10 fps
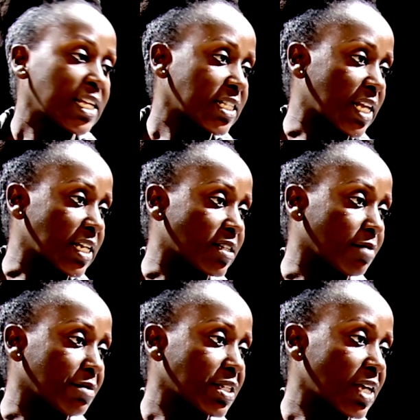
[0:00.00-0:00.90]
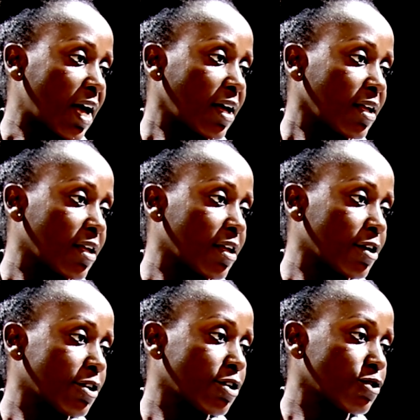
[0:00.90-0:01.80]
centimeter
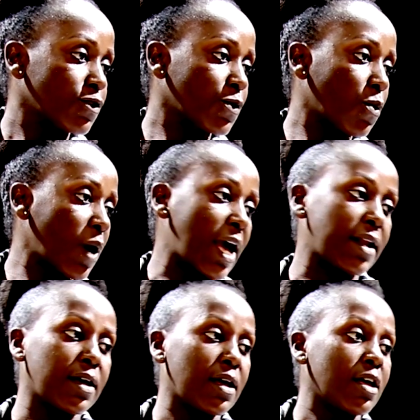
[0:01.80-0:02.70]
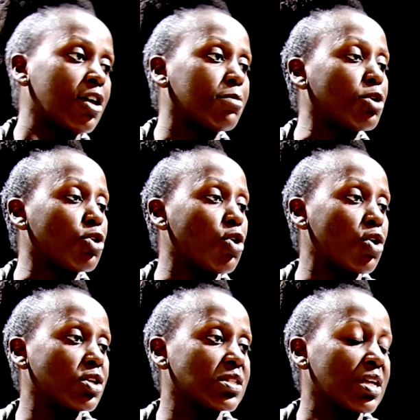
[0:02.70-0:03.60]
squared,
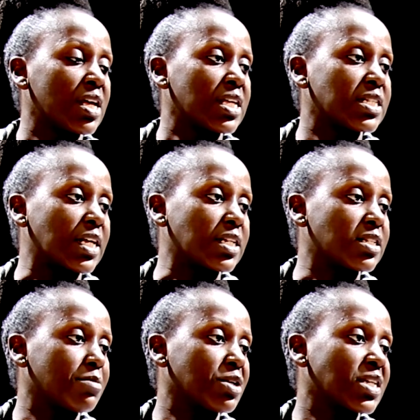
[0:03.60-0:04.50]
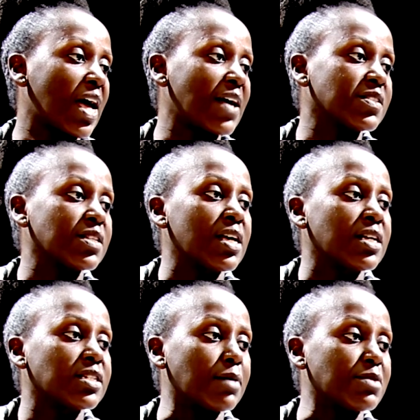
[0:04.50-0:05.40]
because centimeters
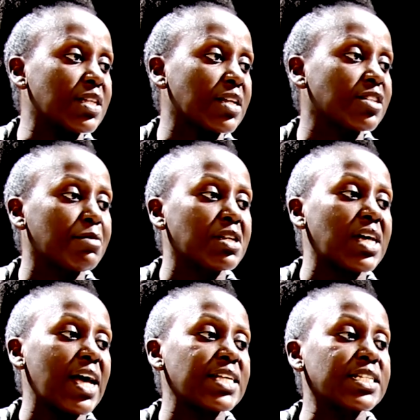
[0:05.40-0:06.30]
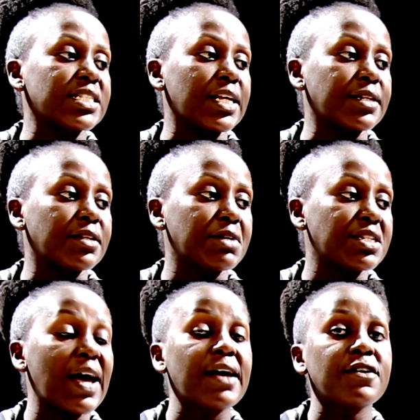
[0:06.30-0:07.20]
times centimeters is
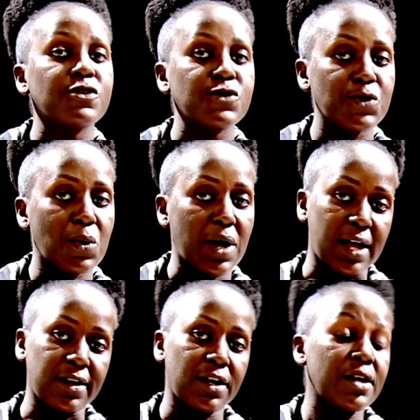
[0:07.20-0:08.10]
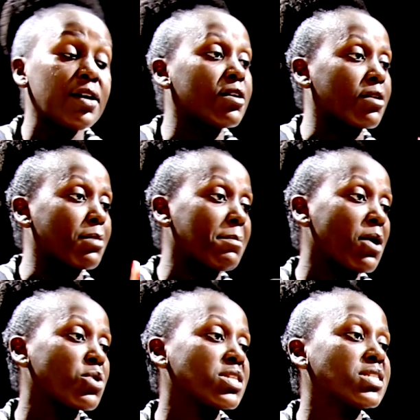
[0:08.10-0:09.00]
centimeter squared.
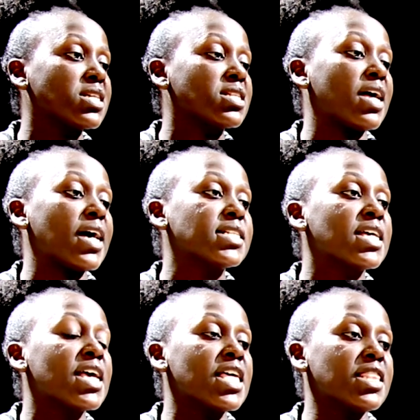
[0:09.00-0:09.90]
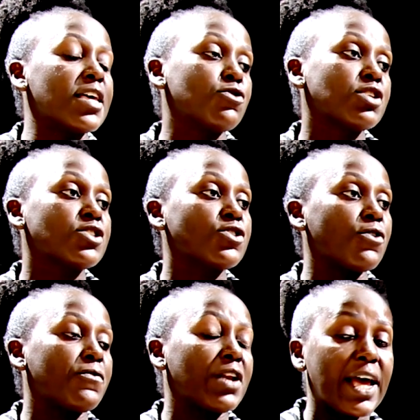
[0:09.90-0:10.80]
Remember, we said that the units
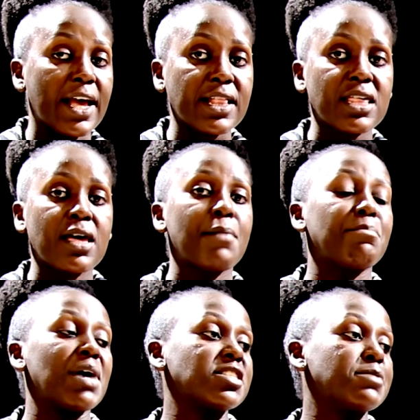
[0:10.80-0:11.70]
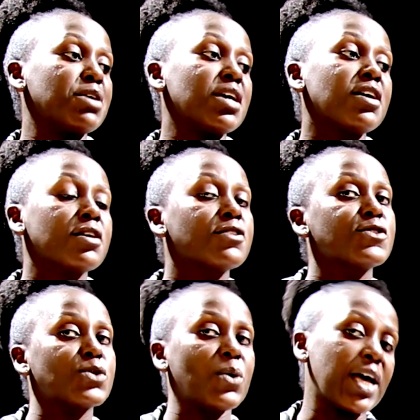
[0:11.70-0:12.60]
of length must be
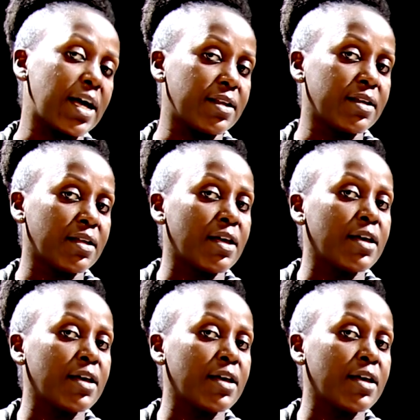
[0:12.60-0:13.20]
squared.